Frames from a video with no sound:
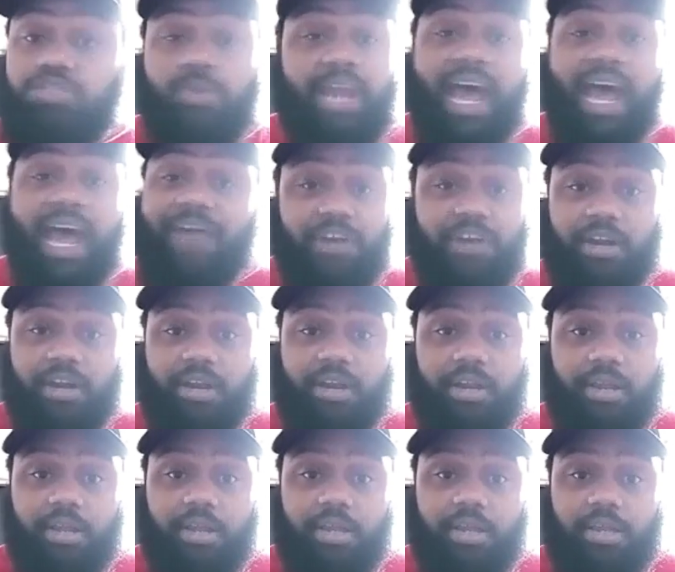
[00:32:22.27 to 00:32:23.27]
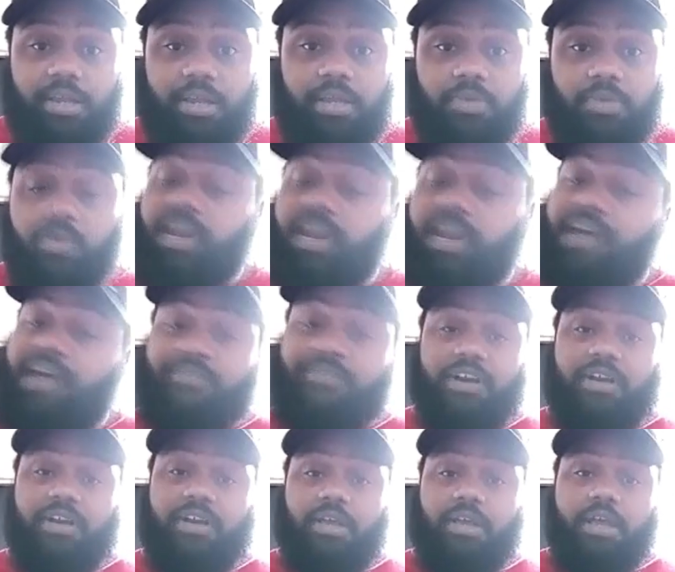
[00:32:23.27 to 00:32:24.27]
whatever. Yeah. Whatever
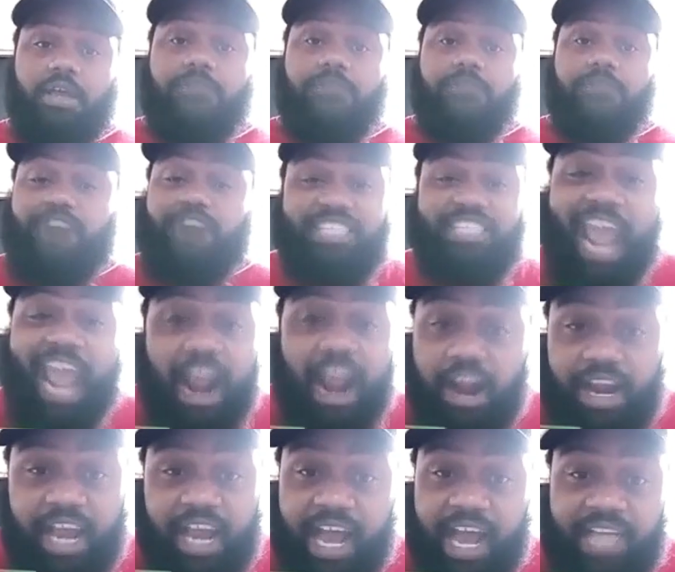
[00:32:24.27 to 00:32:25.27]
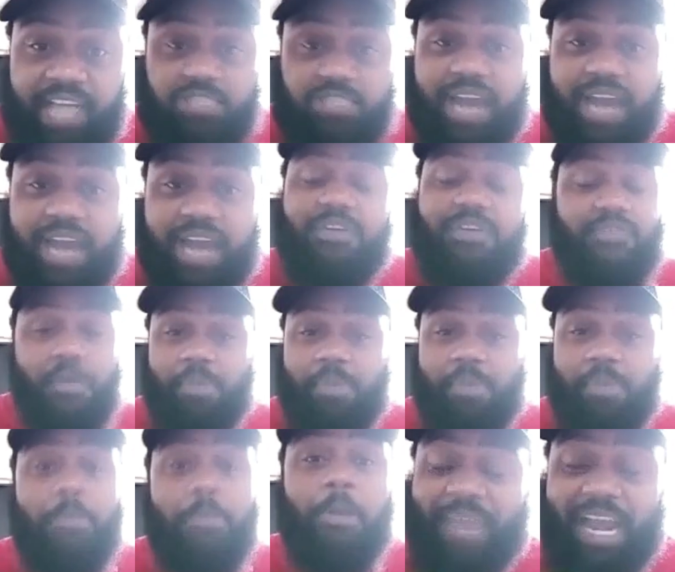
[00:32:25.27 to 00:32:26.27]
fresh haircuts, whatever. If I'm
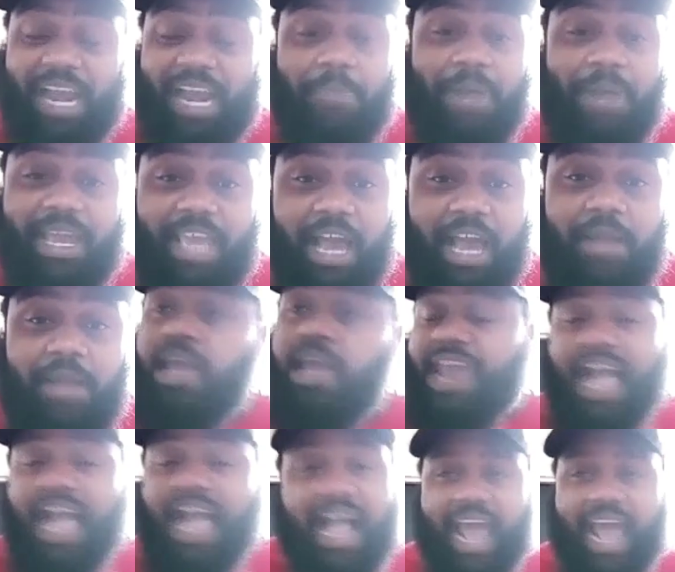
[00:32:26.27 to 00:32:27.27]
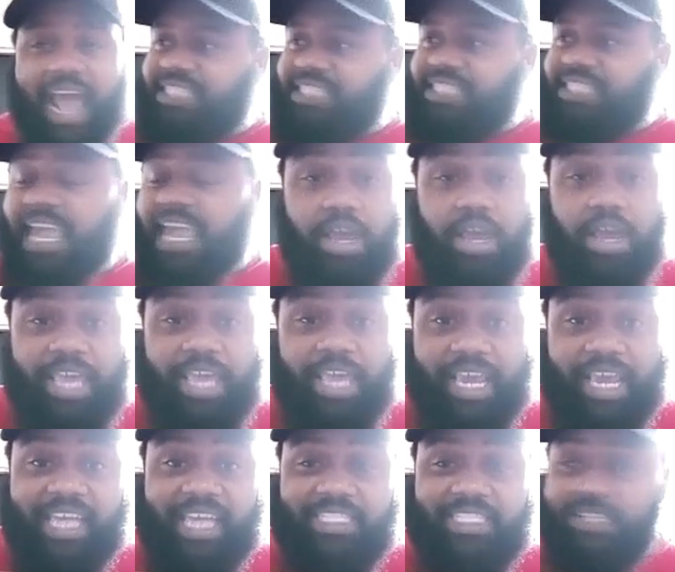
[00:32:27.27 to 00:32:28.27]
coming to pick up my young, now I got to take all your
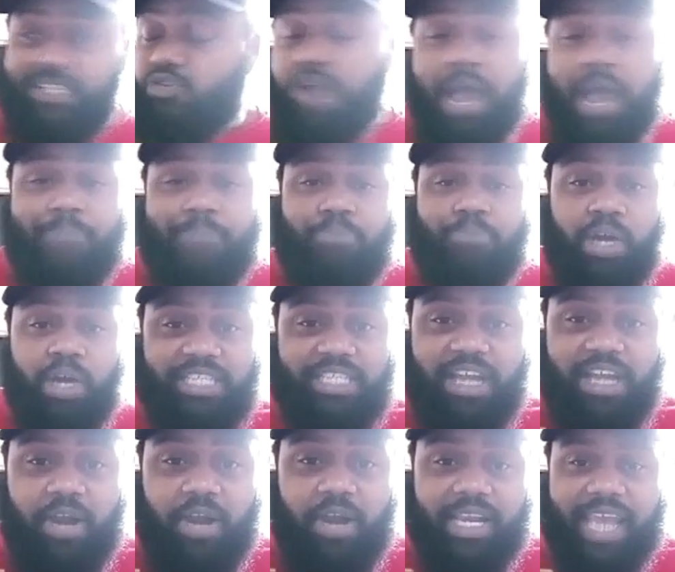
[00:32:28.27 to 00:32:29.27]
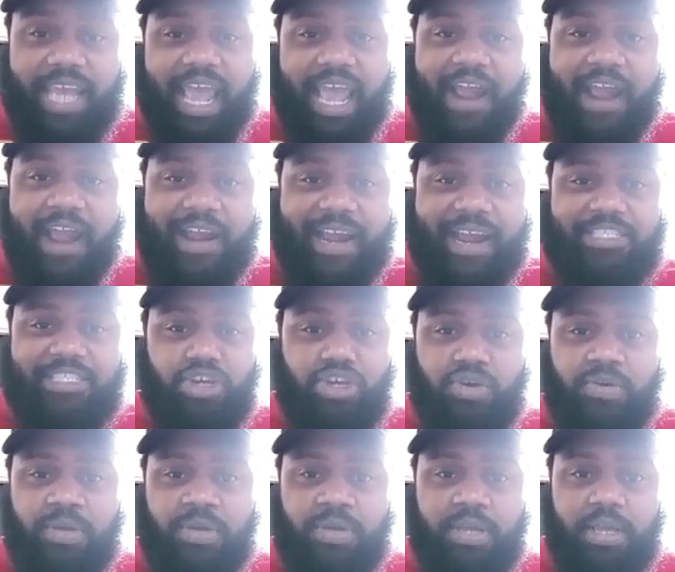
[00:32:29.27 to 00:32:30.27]
kids if you got boys to go get their haircut
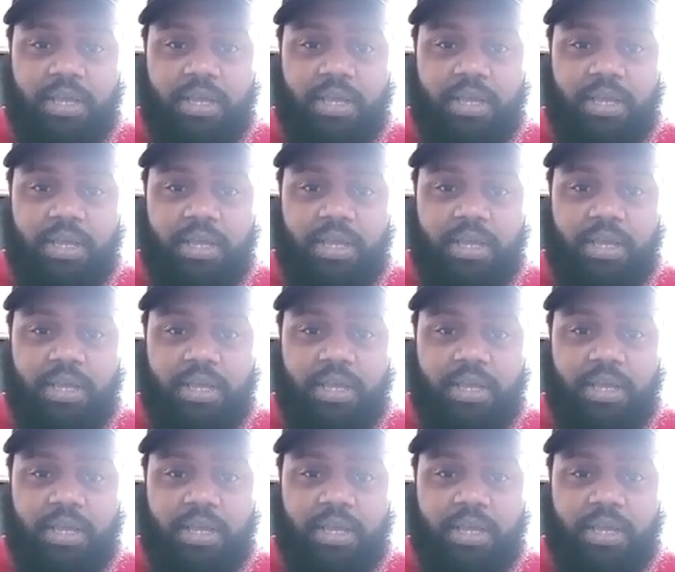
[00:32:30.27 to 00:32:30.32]
too.